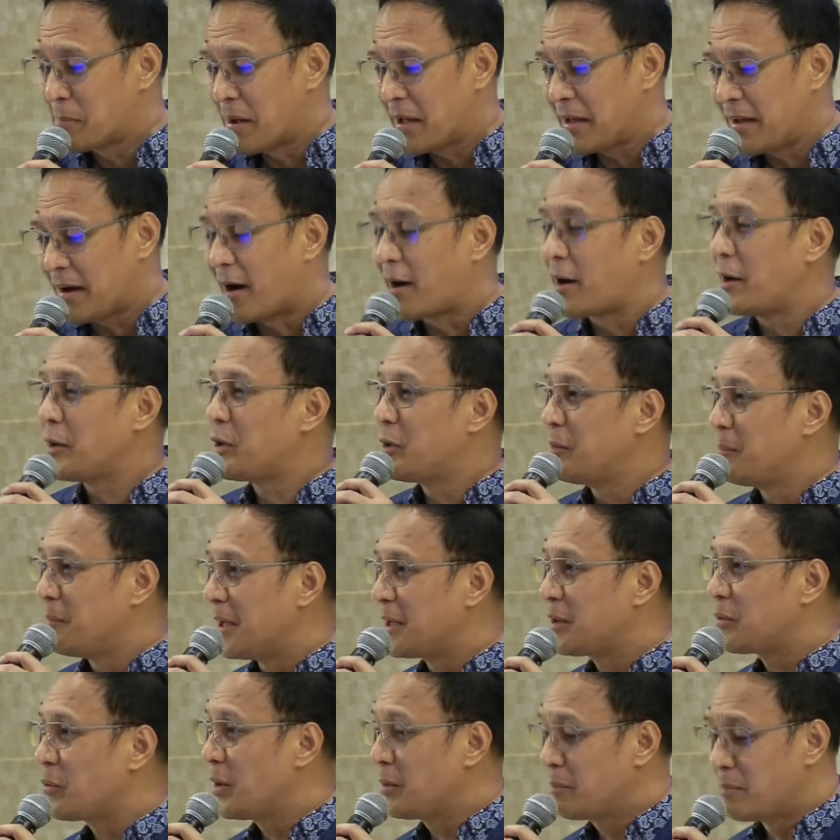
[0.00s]
like my
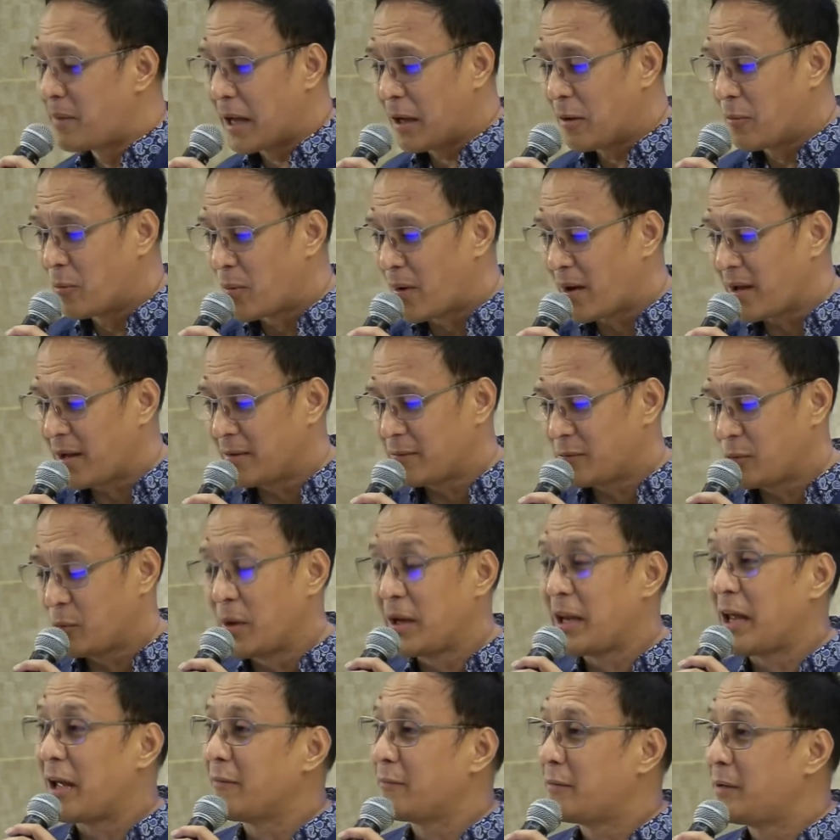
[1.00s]
argument with my
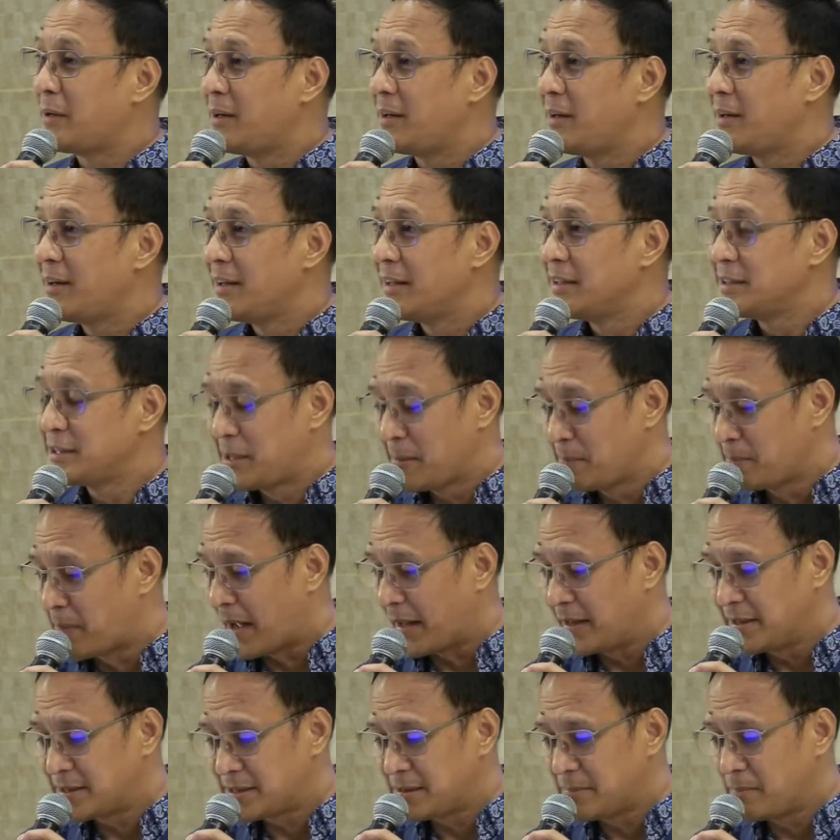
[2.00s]
wife whenever
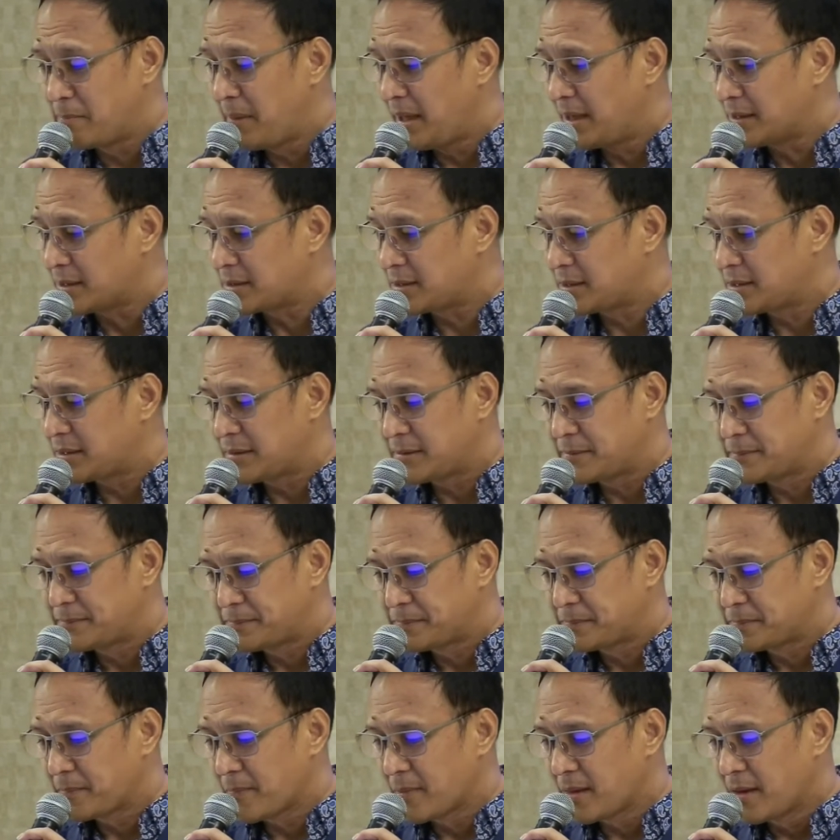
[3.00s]
she buys meat.
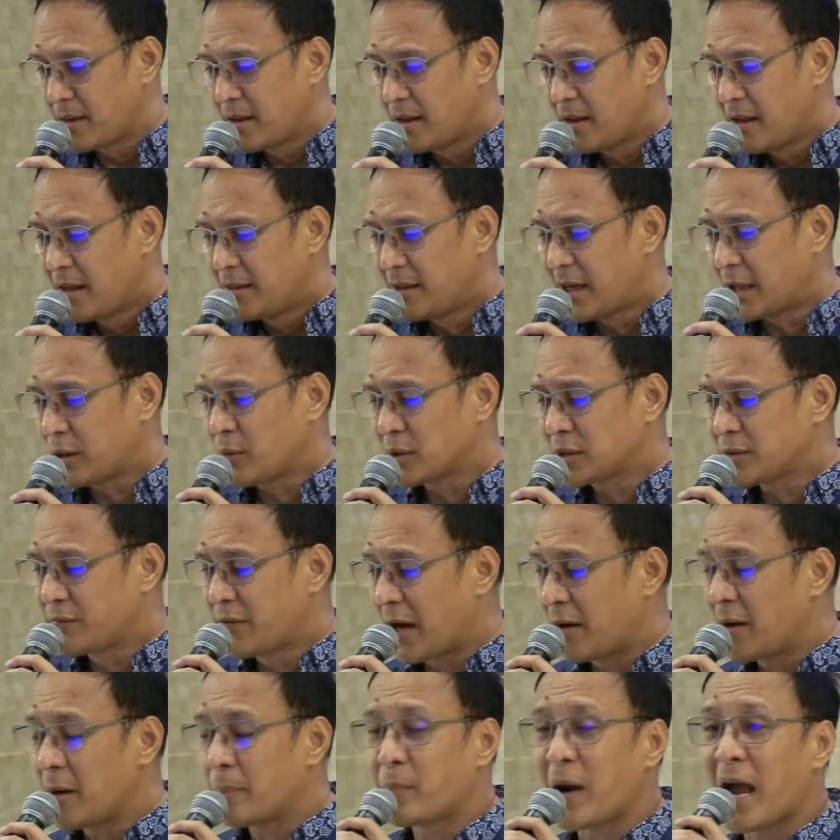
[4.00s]

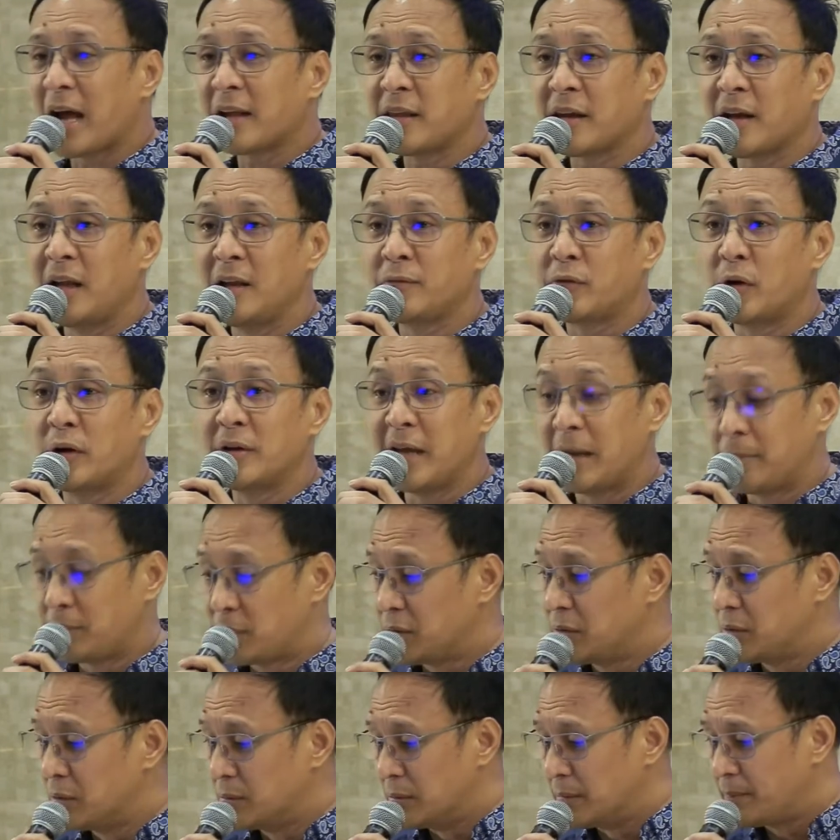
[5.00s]
That was very practical for
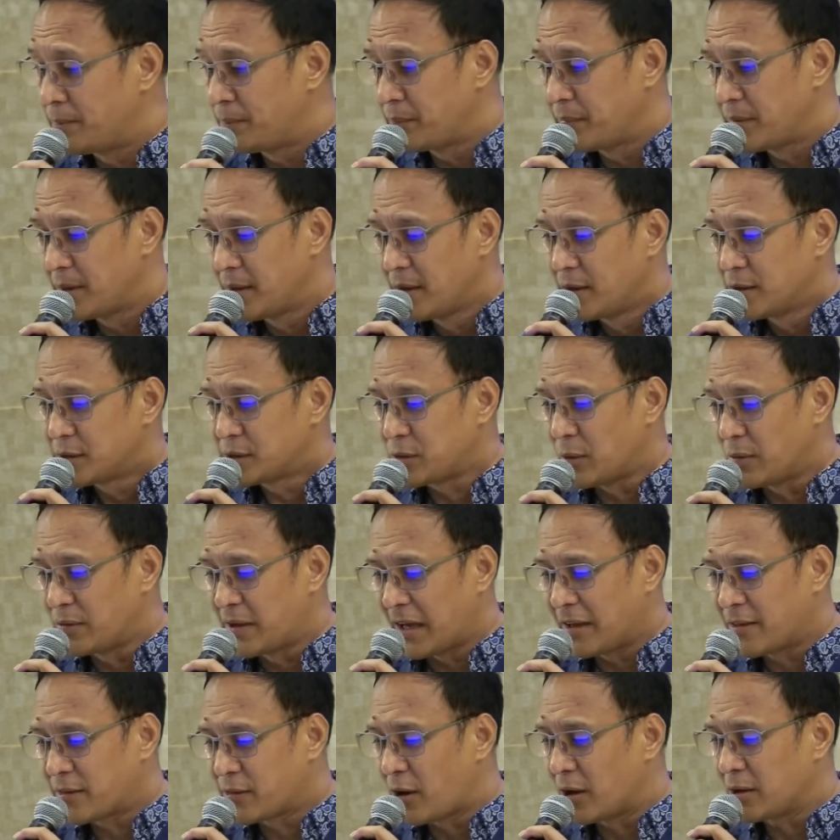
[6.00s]
them to do.
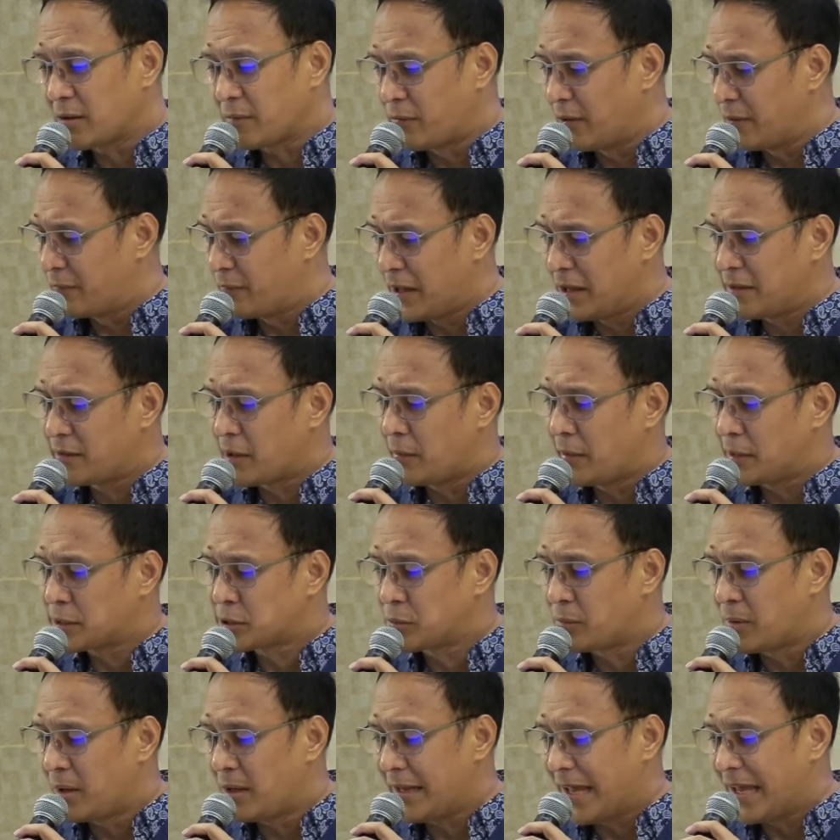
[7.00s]
So they thought, fulfill
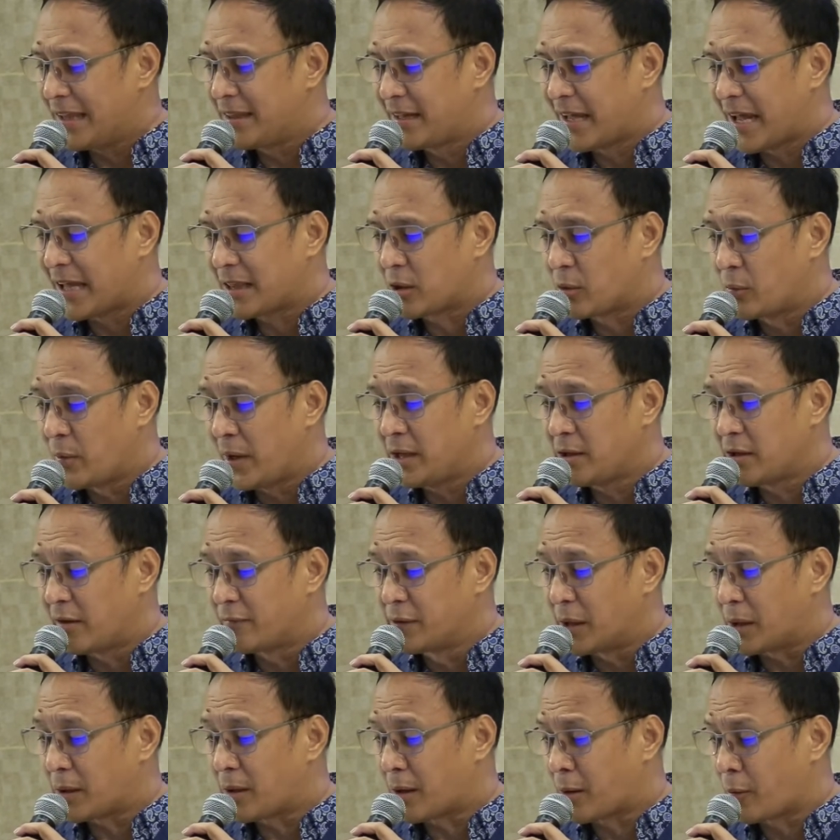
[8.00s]
the ritual and get
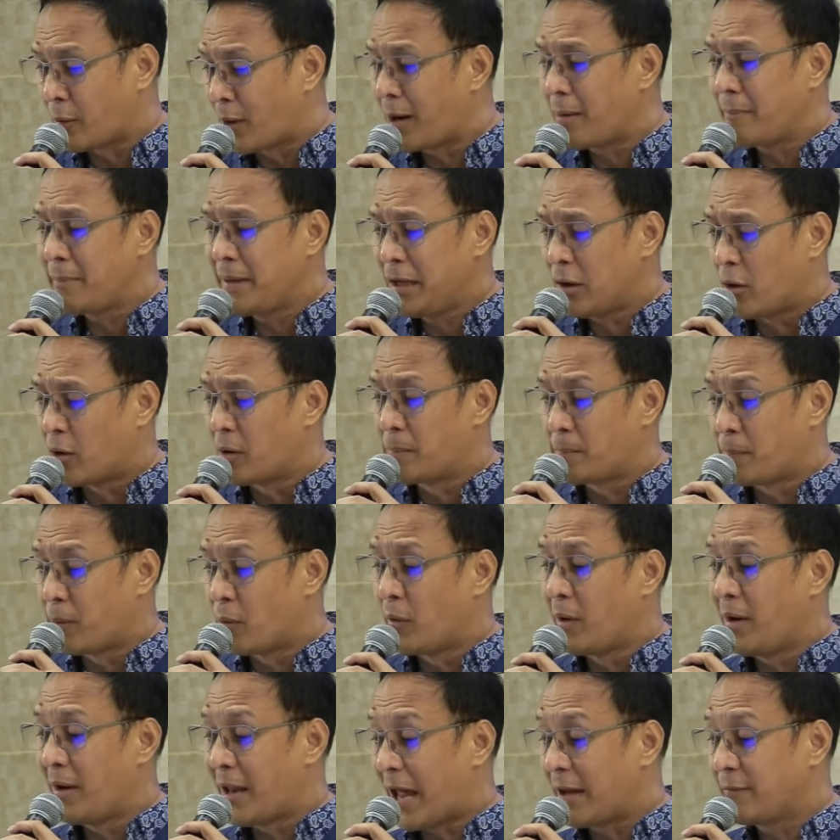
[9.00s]
rid of the crummy
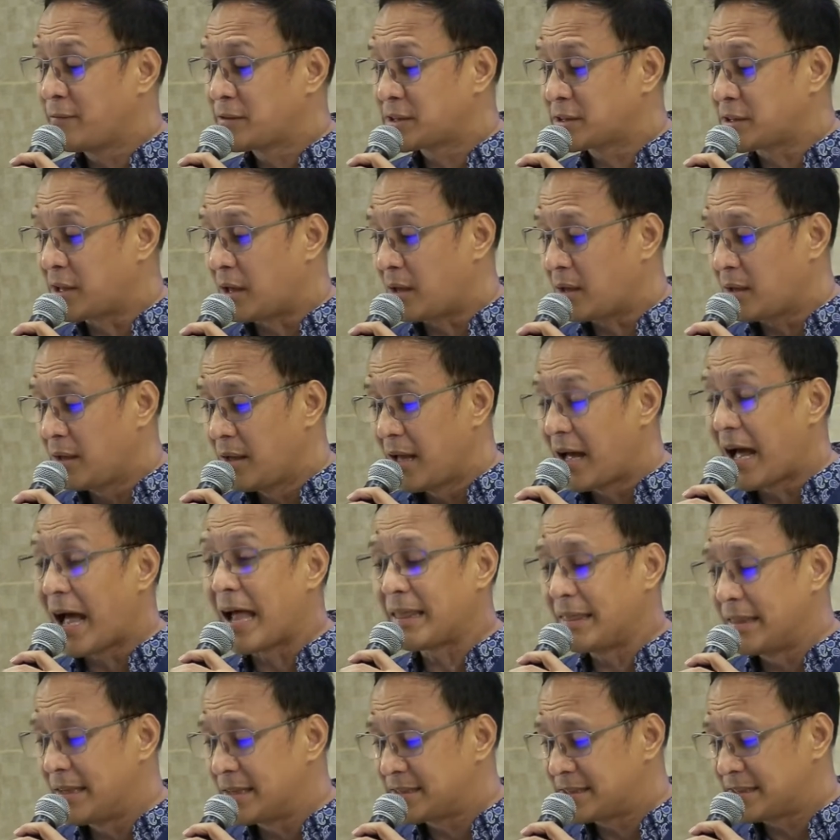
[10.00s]
or poor livestock
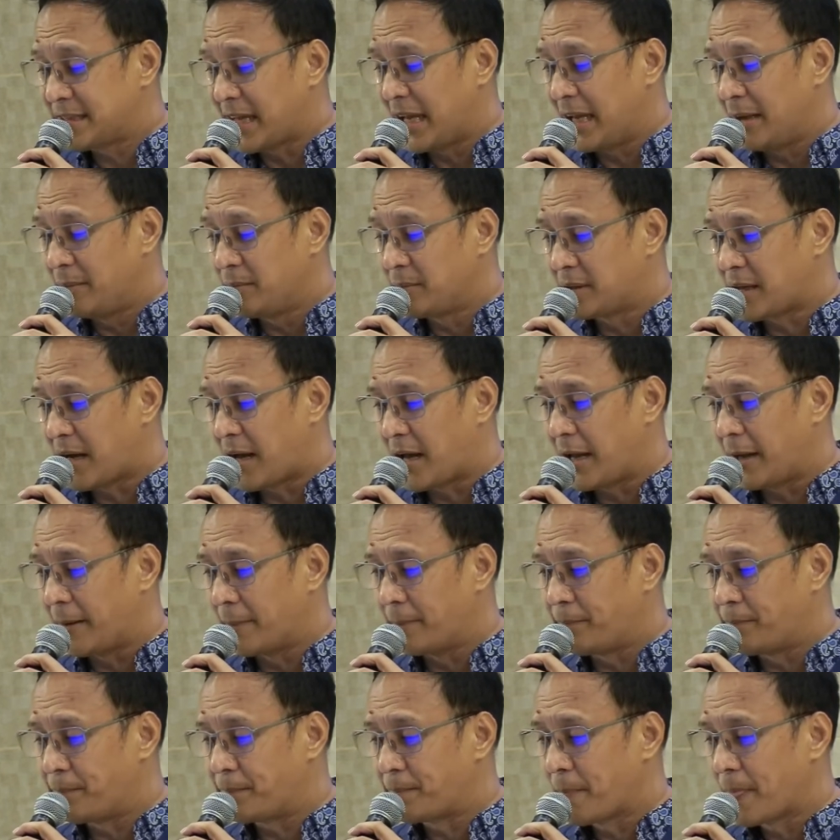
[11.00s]
at the same
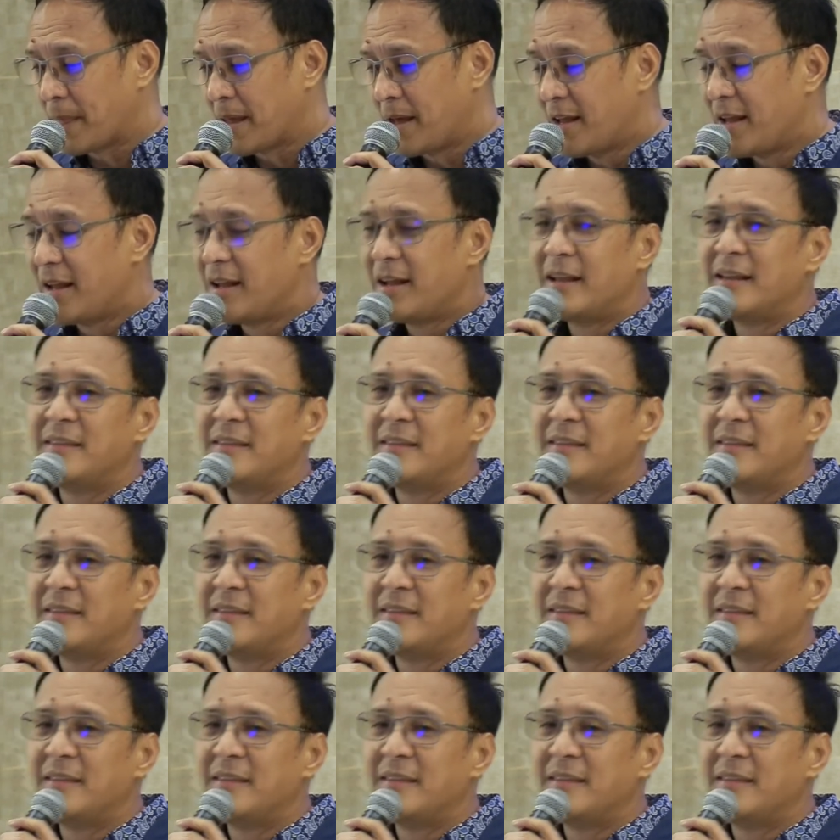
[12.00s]
time.